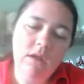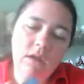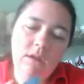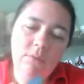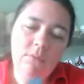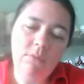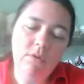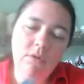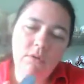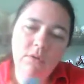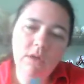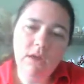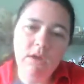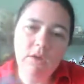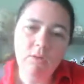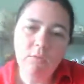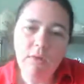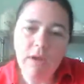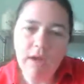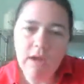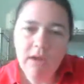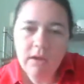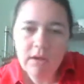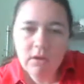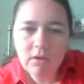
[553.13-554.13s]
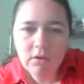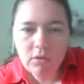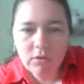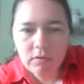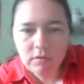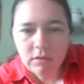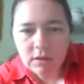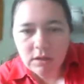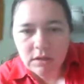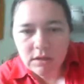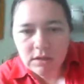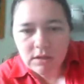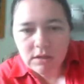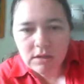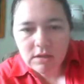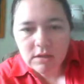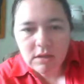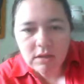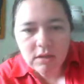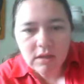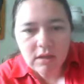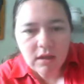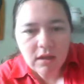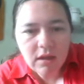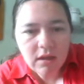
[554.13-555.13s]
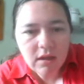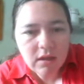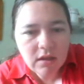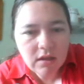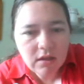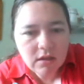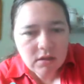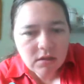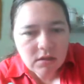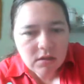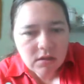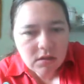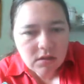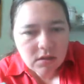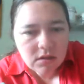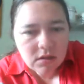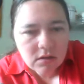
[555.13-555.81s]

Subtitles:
it pulling away. I don't know if you can see that.